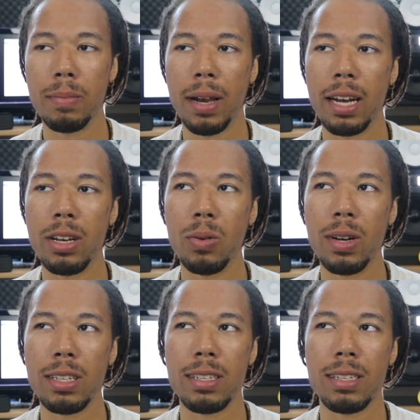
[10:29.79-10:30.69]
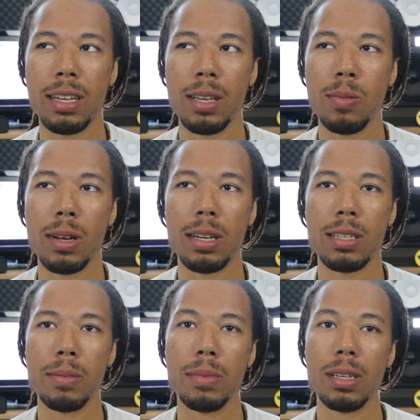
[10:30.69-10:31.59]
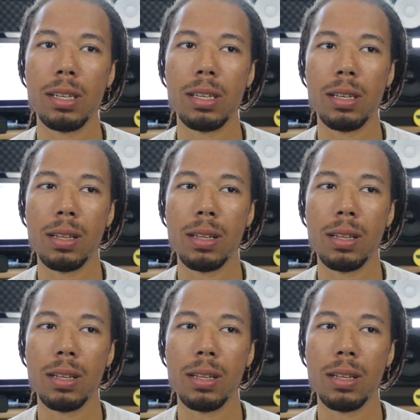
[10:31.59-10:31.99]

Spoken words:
but I don't necessarily want it to be